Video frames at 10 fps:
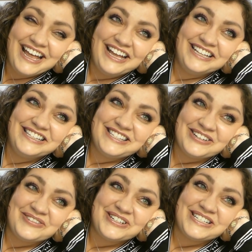and
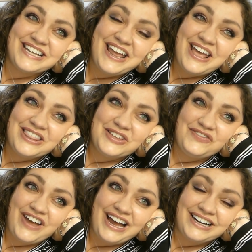so just the
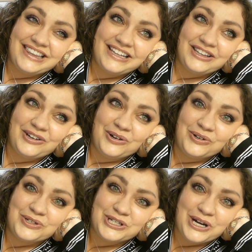fact that the
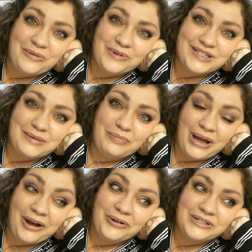whole show was
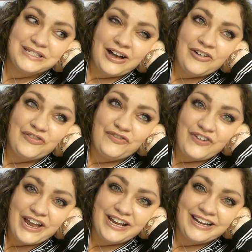about a
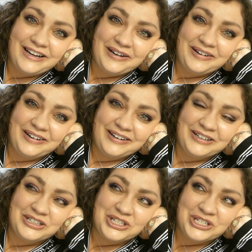fake
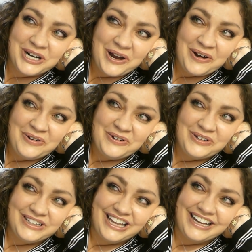show.
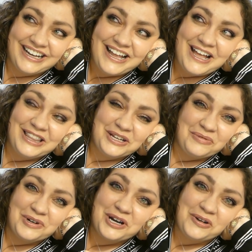Like, there
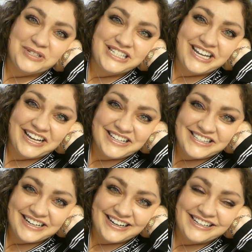were no stakes
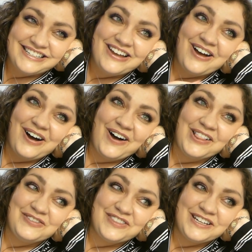in it. All of the